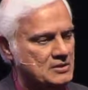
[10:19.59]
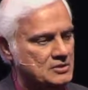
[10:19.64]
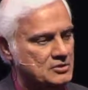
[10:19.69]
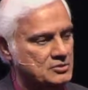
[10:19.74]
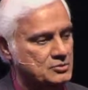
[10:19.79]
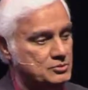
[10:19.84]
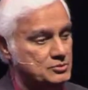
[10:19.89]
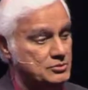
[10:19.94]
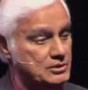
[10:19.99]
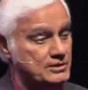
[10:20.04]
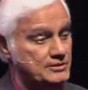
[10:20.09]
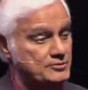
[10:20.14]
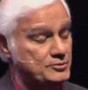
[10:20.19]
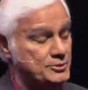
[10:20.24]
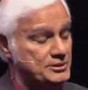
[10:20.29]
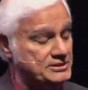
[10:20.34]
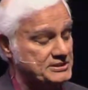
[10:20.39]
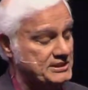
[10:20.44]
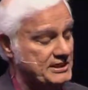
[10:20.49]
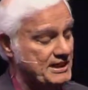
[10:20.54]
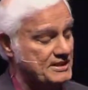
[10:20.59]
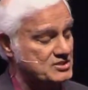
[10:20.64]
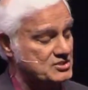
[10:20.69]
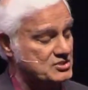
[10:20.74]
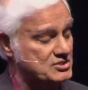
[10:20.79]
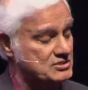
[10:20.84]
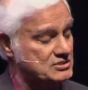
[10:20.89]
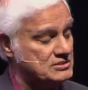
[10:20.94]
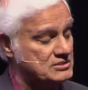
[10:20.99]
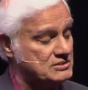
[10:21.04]
who lived with
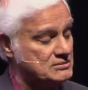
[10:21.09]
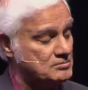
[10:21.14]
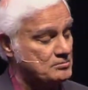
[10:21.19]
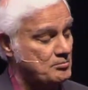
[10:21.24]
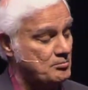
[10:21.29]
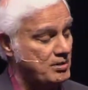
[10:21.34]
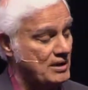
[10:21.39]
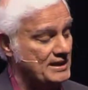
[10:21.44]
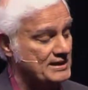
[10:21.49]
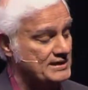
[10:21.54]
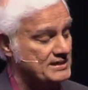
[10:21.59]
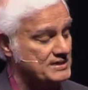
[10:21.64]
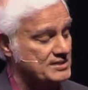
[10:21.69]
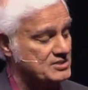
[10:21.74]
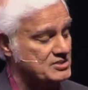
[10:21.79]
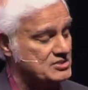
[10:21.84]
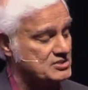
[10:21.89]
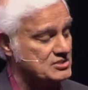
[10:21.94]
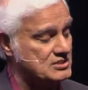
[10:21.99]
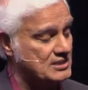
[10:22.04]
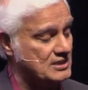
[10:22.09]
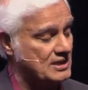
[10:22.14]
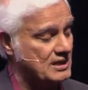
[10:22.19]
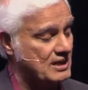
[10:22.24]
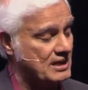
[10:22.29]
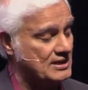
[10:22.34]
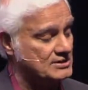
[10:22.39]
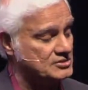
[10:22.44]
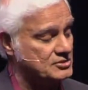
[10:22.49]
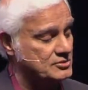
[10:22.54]
cancer, blindness,
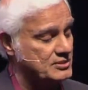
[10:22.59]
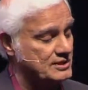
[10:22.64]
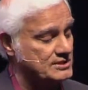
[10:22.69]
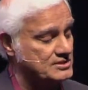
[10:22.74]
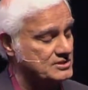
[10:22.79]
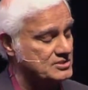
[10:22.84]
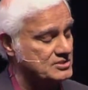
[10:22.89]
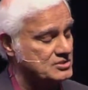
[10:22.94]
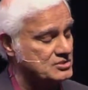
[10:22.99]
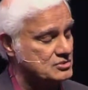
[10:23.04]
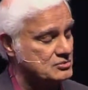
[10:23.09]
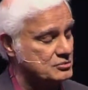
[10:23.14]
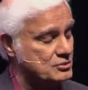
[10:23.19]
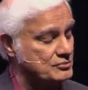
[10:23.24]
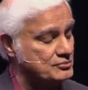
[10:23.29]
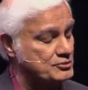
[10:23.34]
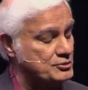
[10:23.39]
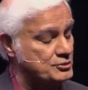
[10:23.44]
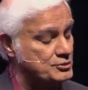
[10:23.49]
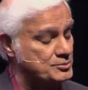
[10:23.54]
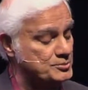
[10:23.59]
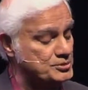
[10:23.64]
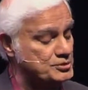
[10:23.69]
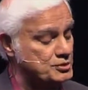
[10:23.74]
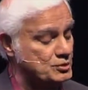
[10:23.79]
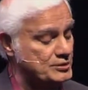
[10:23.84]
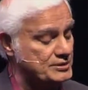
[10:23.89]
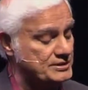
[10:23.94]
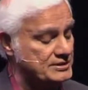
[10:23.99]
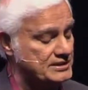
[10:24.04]
arthritis of the
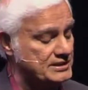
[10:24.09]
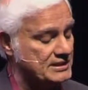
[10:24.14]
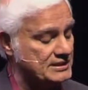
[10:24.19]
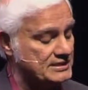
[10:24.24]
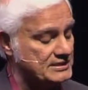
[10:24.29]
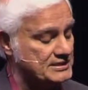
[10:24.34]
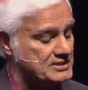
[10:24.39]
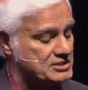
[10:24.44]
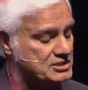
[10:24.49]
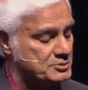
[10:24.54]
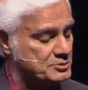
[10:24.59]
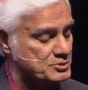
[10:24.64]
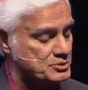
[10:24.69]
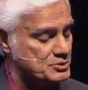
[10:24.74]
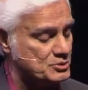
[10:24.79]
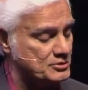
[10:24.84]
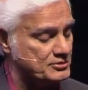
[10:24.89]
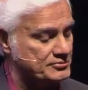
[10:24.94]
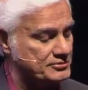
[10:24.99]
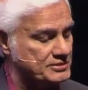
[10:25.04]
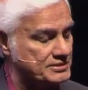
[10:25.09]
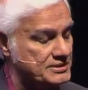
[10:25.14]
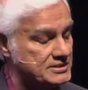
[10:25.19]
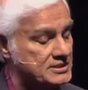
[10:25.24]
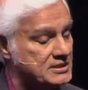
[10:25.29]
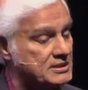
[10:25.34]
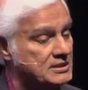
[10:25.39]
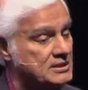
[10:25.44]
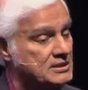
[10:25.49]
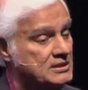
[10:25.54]
rheumatoid kind, and she was orphaned.
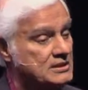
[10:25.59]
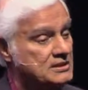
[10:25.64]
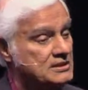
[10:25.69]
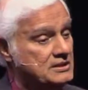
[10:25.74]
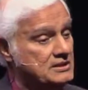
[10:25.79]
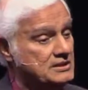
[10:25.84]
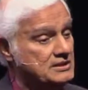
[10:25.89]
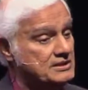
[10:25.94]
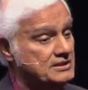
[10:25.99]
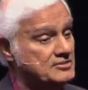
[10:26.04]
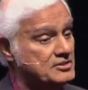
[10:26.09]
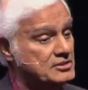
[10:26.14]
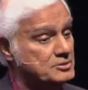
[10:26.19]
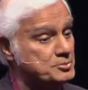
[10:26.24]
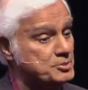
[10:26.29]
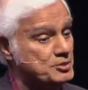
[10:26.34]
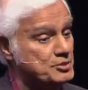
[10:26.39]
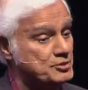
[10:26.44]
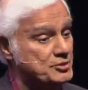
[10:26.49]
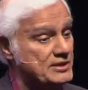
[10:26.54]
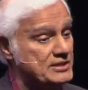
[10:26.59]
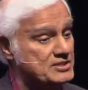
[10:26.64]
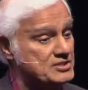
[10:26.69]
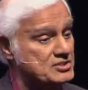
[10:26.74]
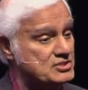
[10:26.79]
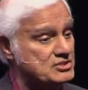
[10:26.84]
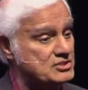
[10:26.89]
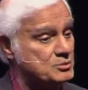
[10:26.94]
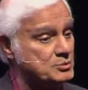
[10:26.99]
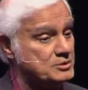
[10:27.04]
He giveth more
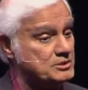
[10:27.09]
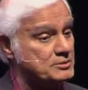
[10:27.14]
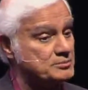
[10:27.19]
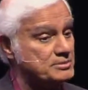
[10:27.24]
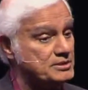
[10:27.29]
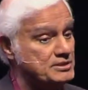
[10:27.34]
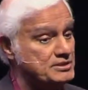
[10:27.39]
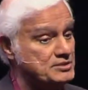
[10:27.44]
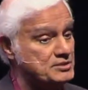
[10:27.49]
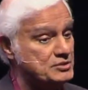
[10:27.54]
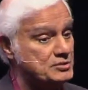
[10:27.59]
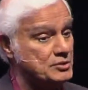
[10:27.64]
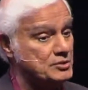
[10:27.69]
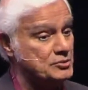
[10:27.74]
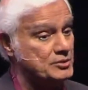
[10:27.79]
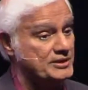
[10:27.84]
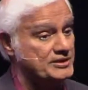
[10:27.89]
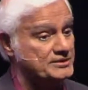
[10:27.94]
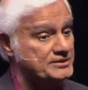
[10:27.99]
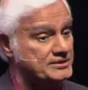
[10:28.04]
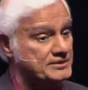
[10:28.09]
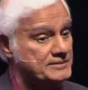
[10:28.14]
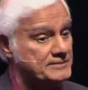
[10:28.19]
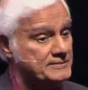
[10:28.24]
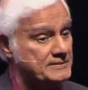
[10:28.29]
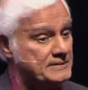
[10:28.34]
grace when the burdens grow greater.